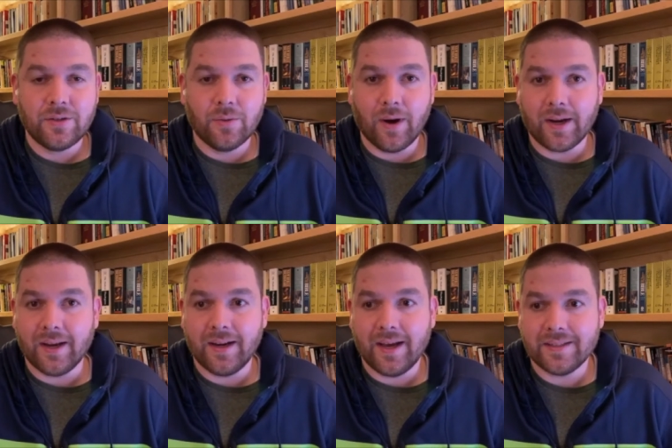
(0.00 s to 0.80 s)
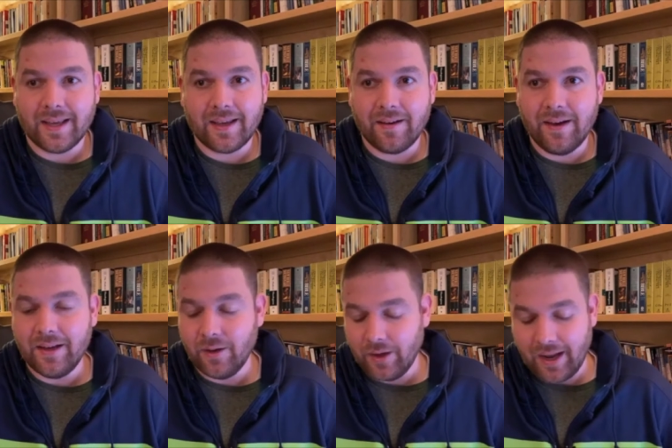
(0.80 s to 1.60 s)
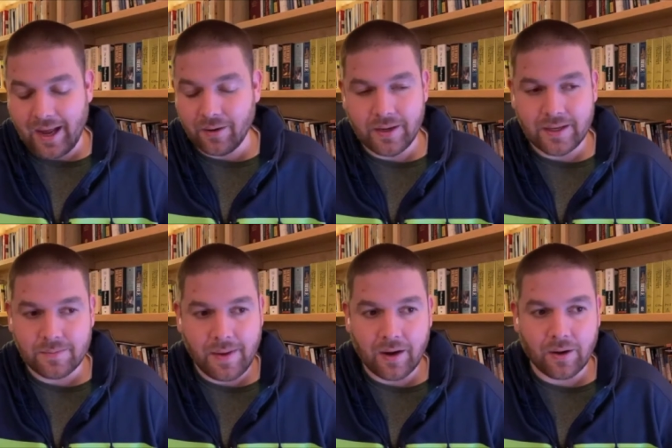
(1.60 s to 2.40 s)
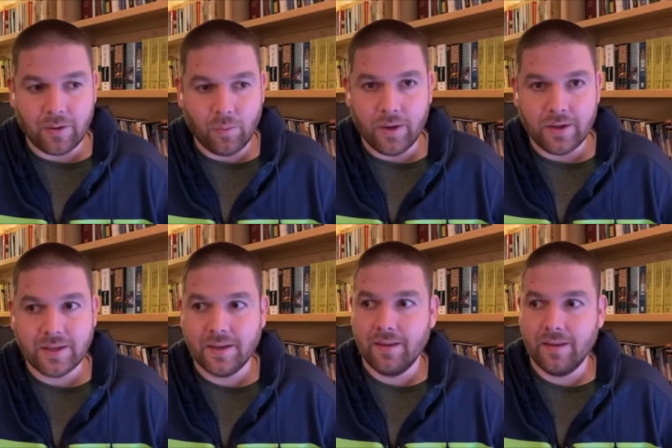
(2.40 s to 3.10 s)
to recognize, like, you know what, I don't, it doesn't matter what